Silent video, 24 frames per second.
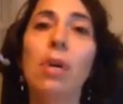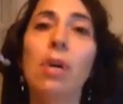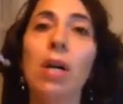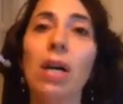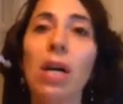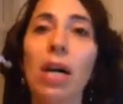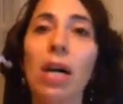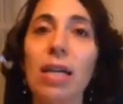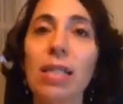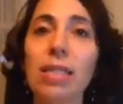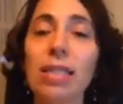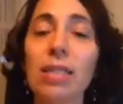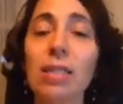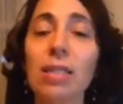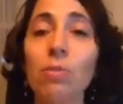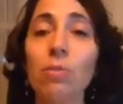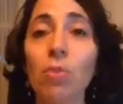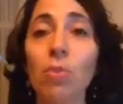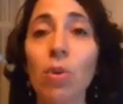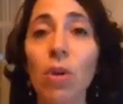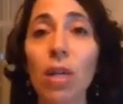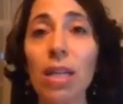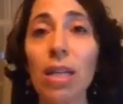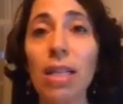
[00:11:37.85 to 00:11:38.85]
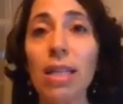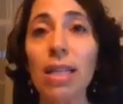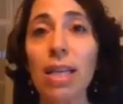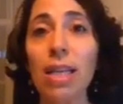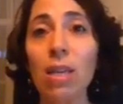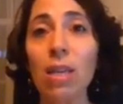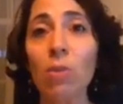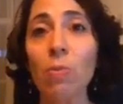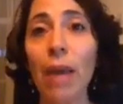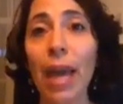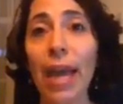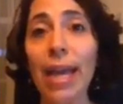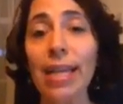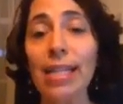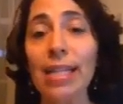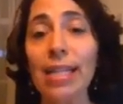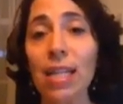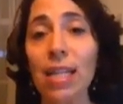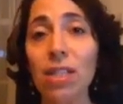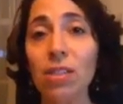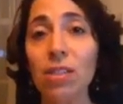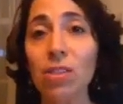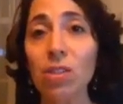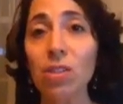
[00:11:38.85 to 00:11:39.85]
because it's important that you pay
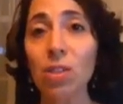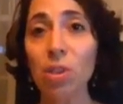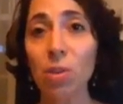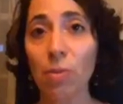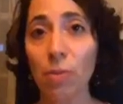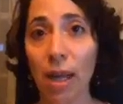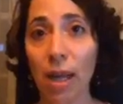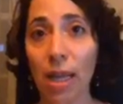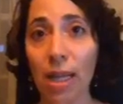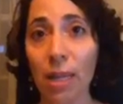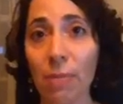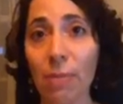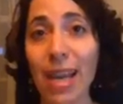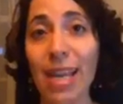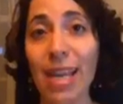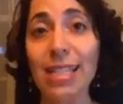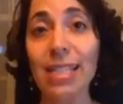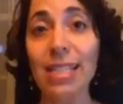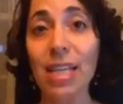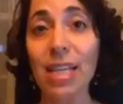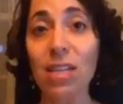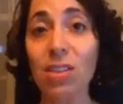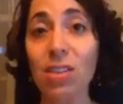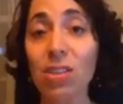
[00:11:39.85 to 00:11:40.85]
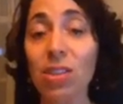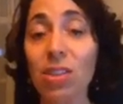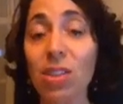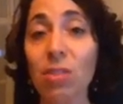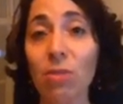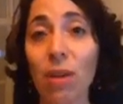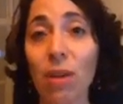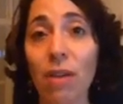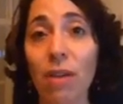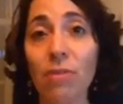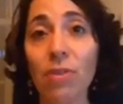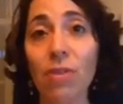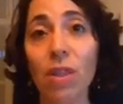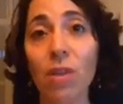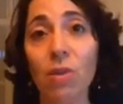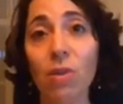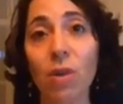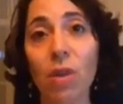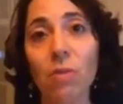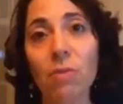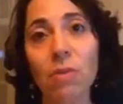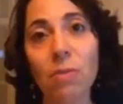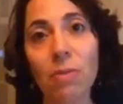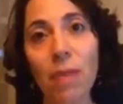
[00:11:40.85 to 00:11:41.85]
attention to your money, pay attention to the revenue that
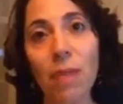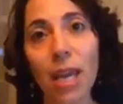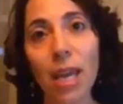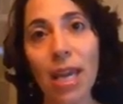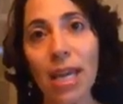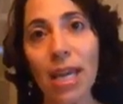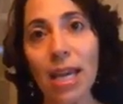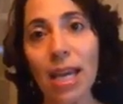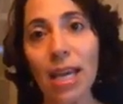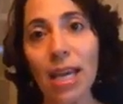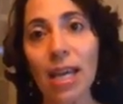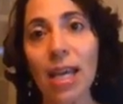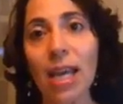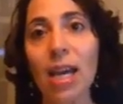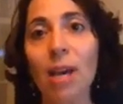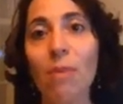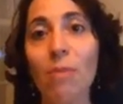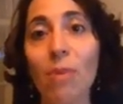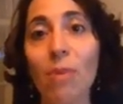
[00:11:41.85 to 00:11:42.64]
you want to be making,